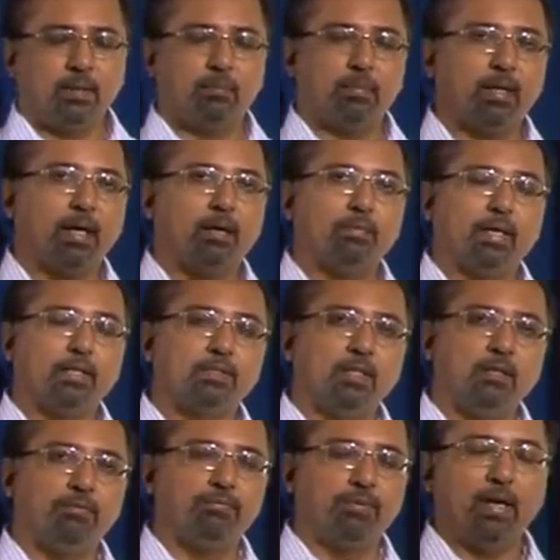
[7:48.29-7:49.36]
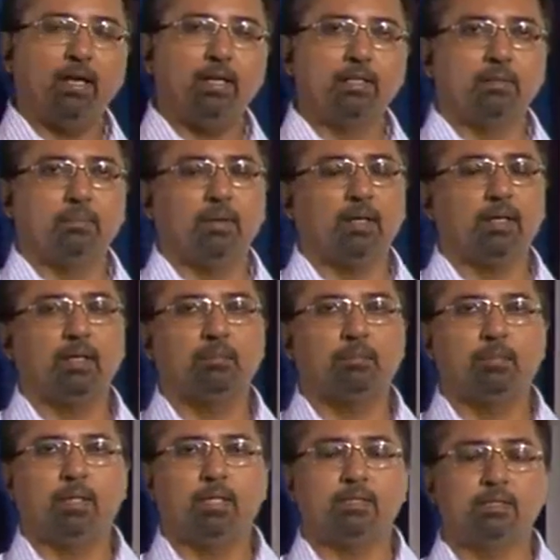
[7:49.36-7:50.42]
but have actually failed in the
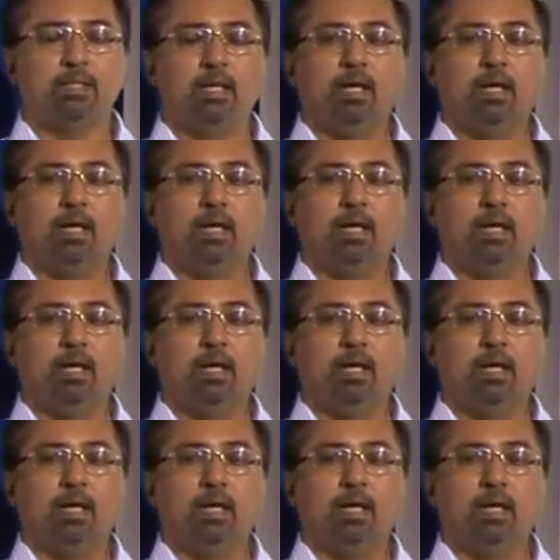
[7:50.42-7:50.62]
marketplace